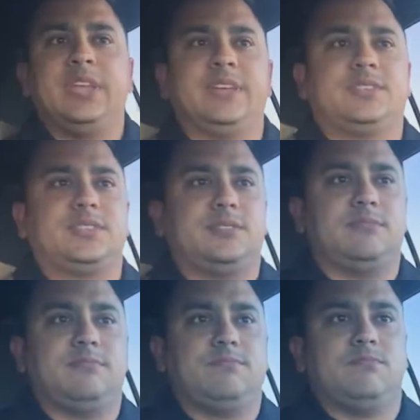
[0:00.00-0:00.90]
it's
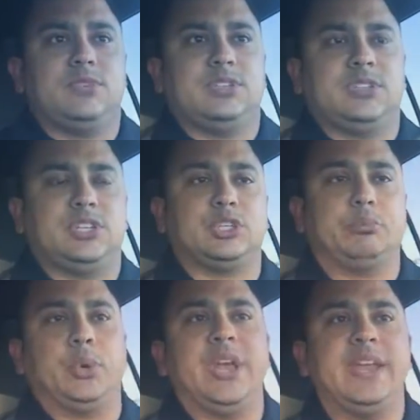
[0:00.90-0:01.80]
to
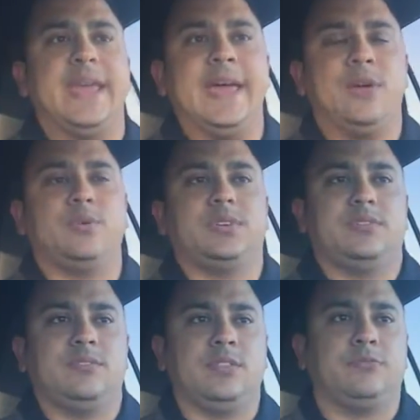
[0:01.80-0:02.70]
spread out
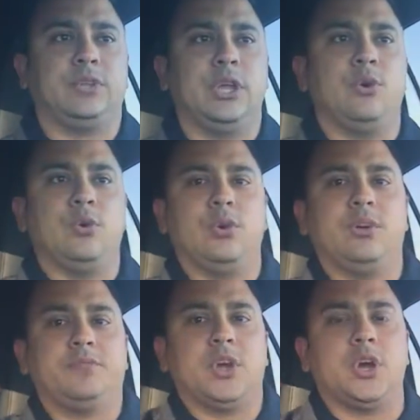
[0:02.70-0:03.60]
the flow
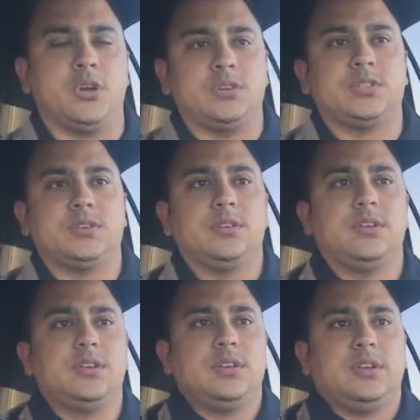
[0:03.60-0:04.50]
of cars.
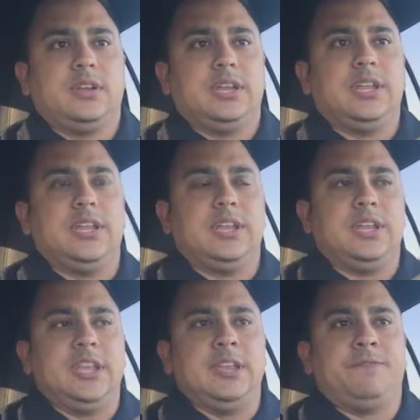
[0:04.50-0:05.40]

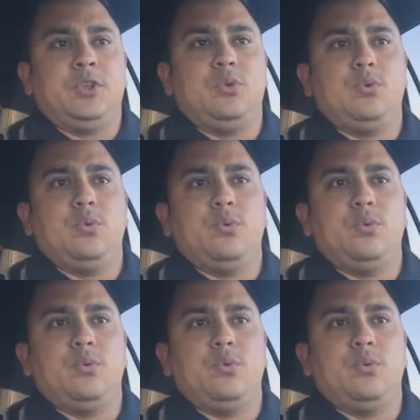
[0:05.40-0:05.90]
If you